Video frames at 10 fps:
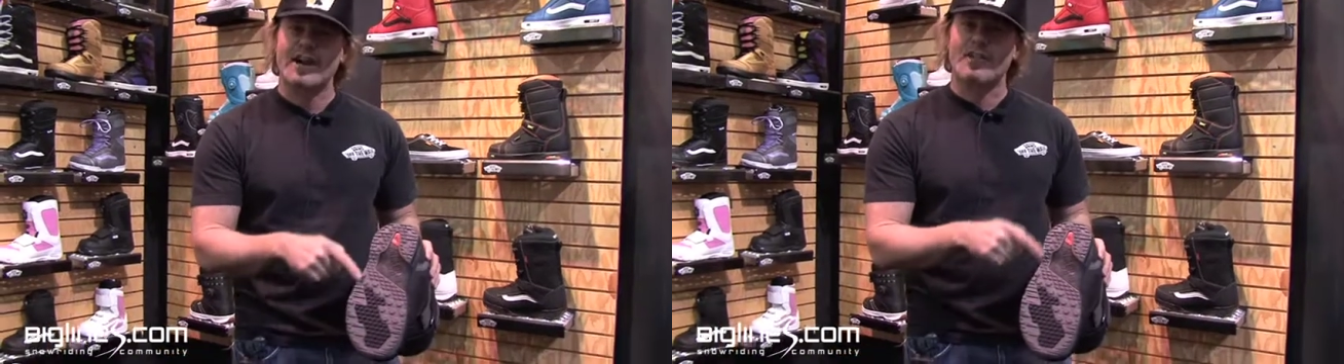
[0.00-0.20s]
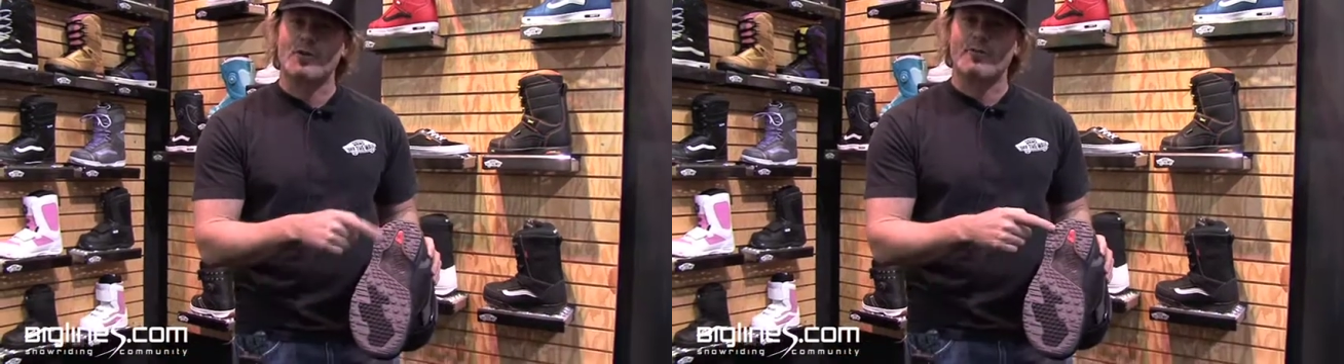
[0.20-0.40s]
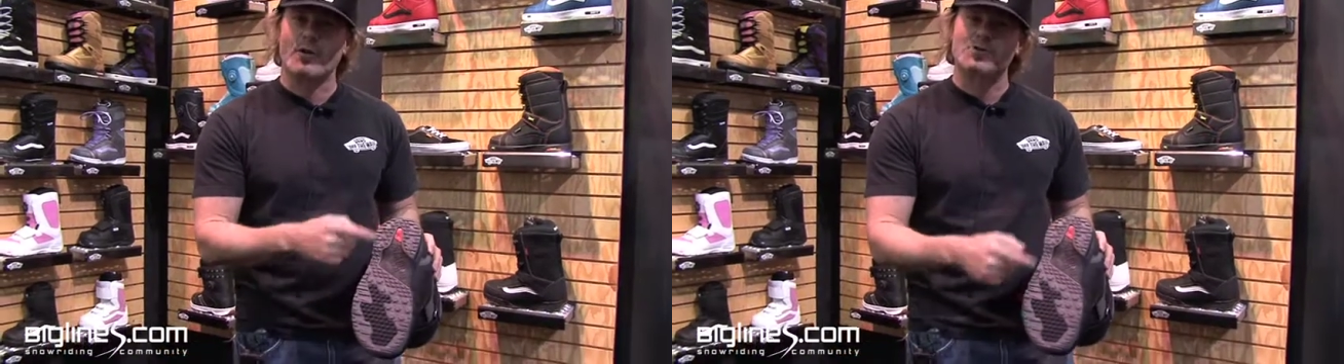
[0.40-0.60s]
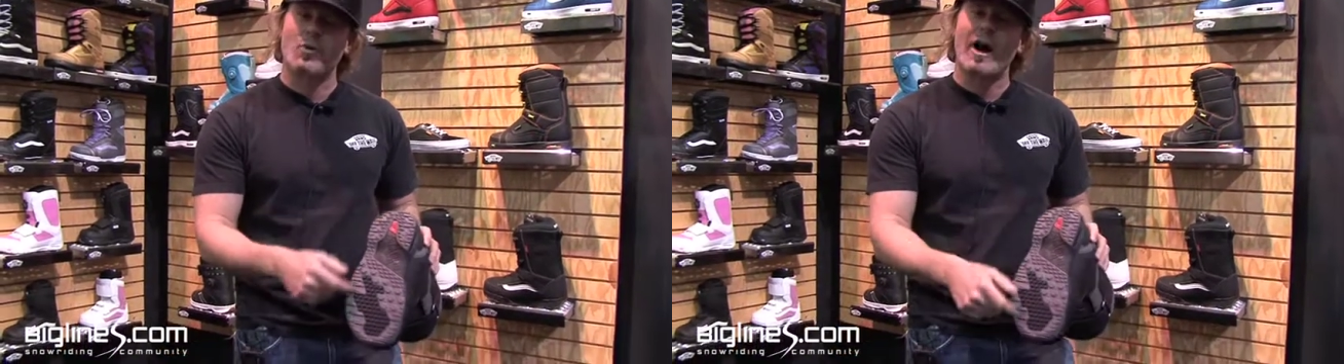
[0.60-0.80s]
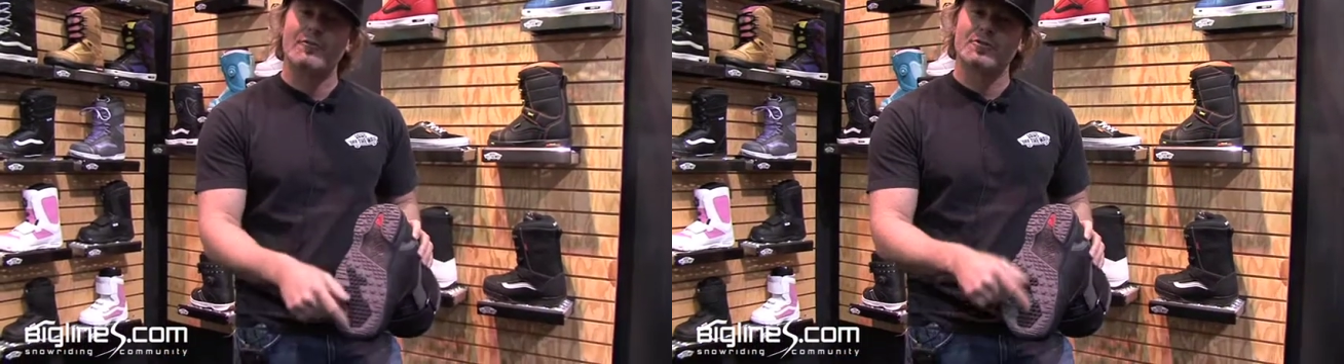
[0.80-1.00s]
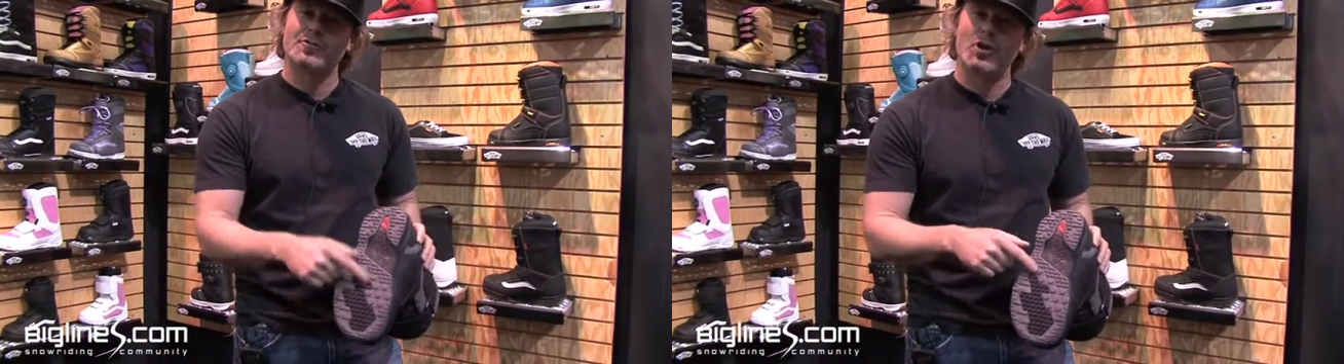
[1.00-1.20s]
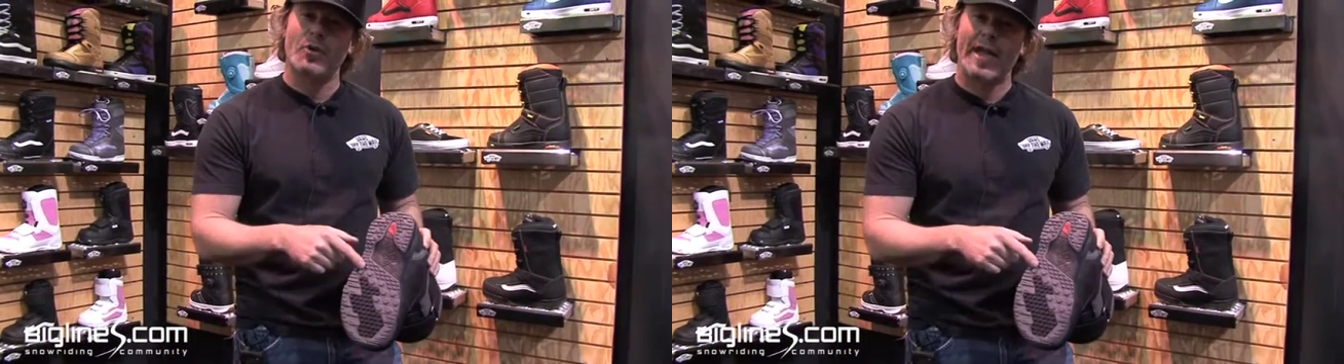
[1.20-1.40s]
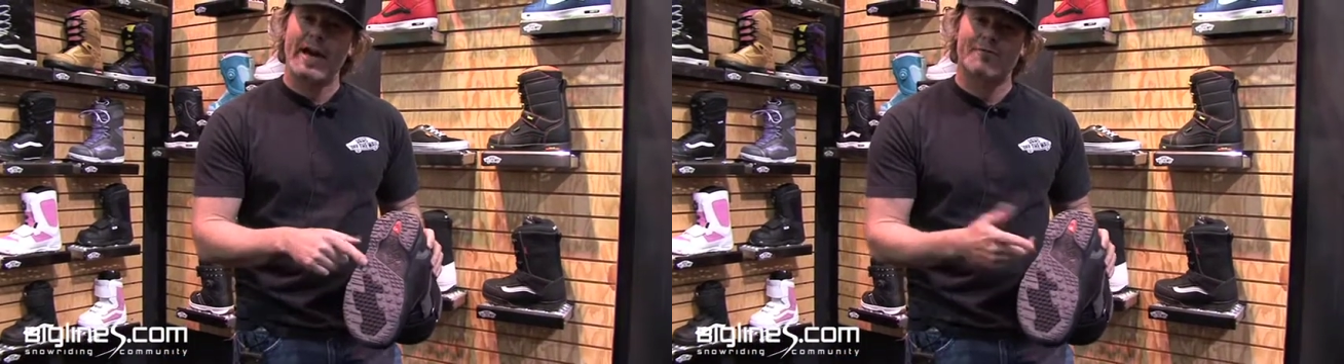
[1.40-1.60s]
kind of the reverse waffle sole
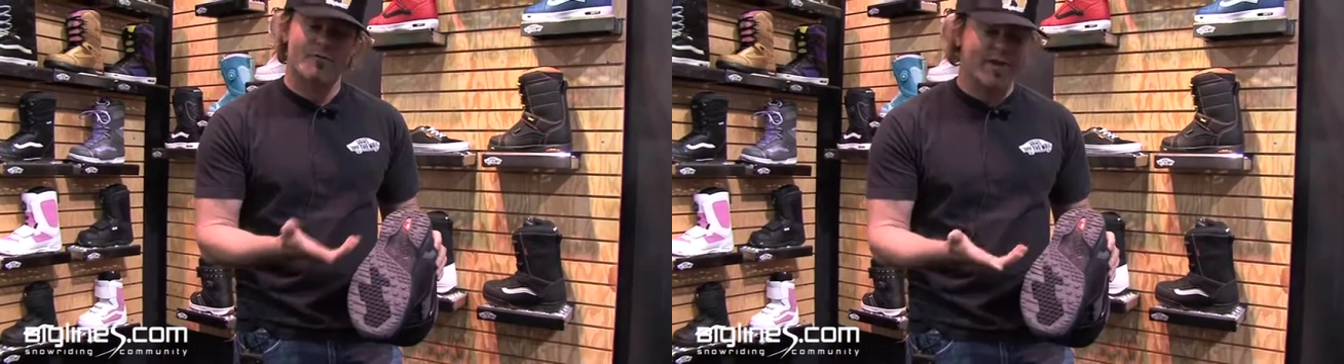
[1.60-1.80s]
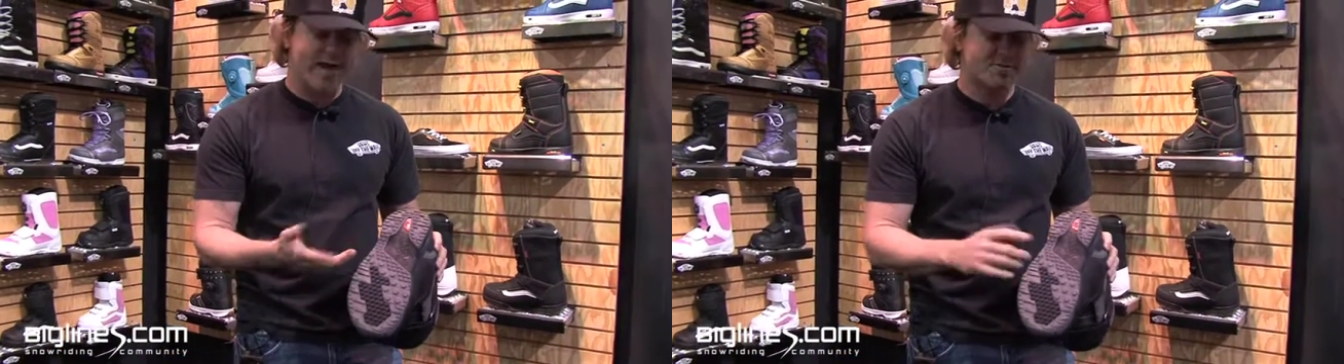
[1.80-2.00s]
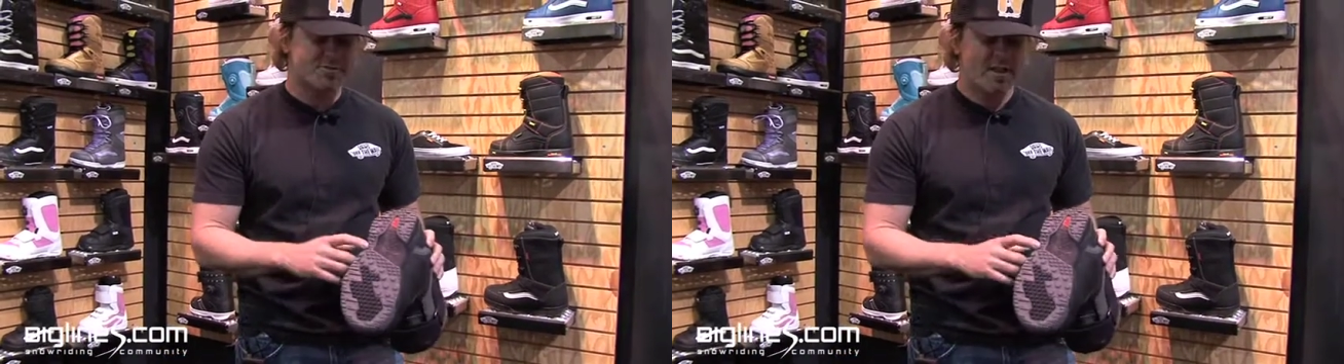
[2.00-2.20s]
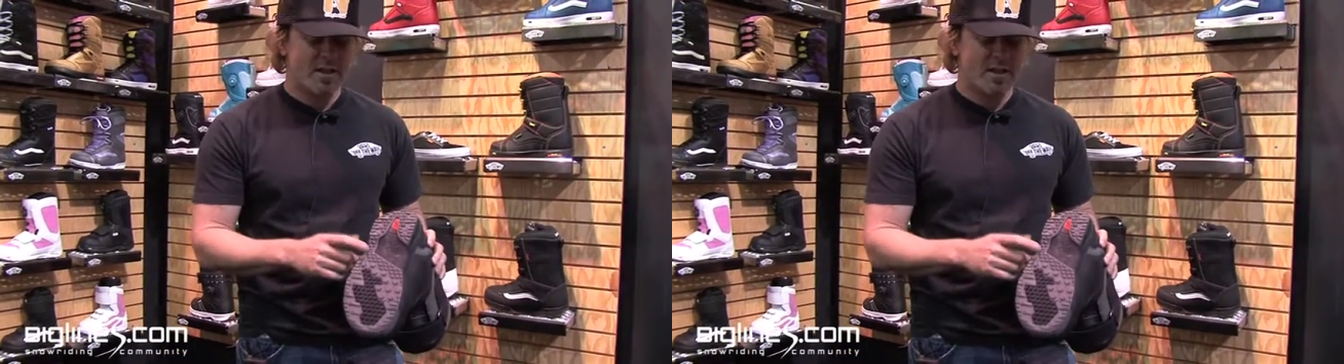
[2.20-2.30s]
we have for Vans.